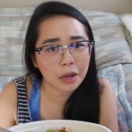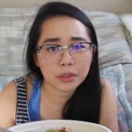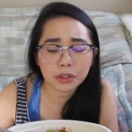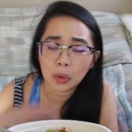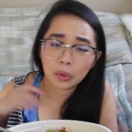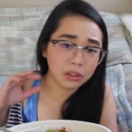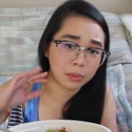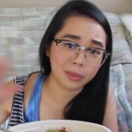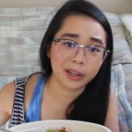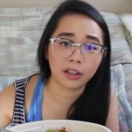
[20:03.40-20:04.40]
I was totally
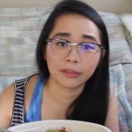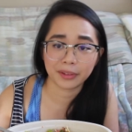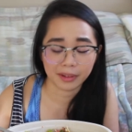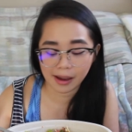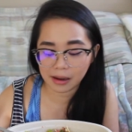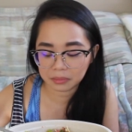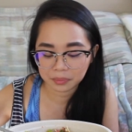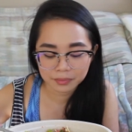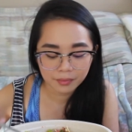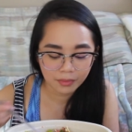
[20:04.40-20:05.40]
prepared for that
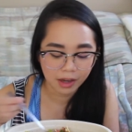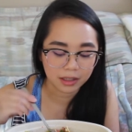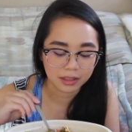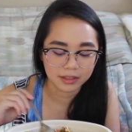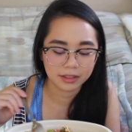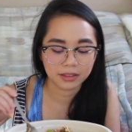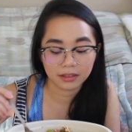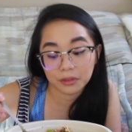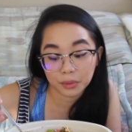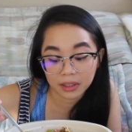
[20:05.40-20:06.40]
because,
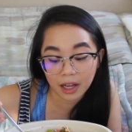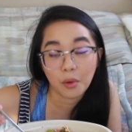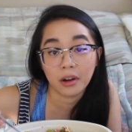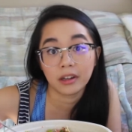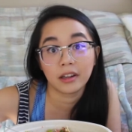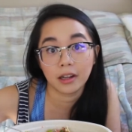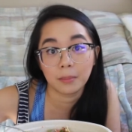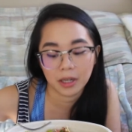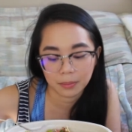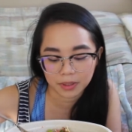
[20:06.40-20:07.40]
well, I wanted to get
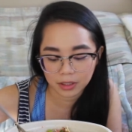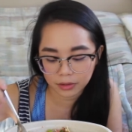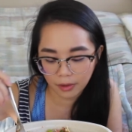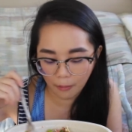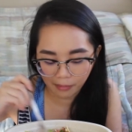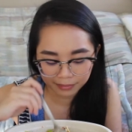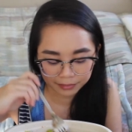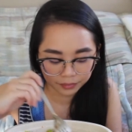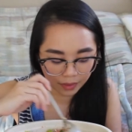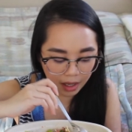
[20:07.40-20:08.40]
a puppy, so
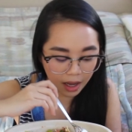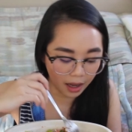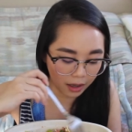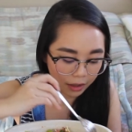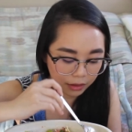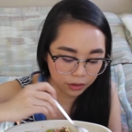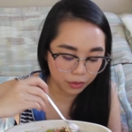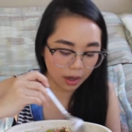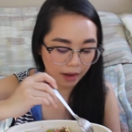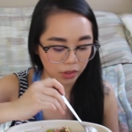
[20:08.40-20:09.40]
I, I
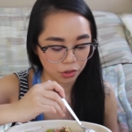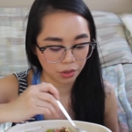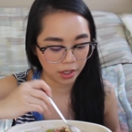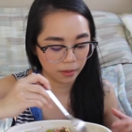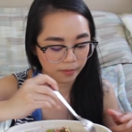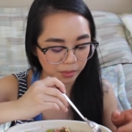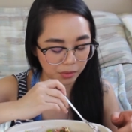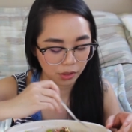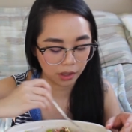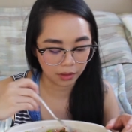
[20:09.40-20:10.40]
do have to train him from
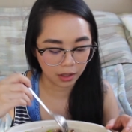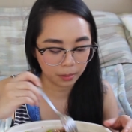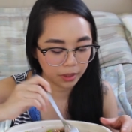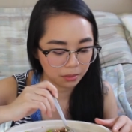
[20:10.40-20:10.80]
the ground up.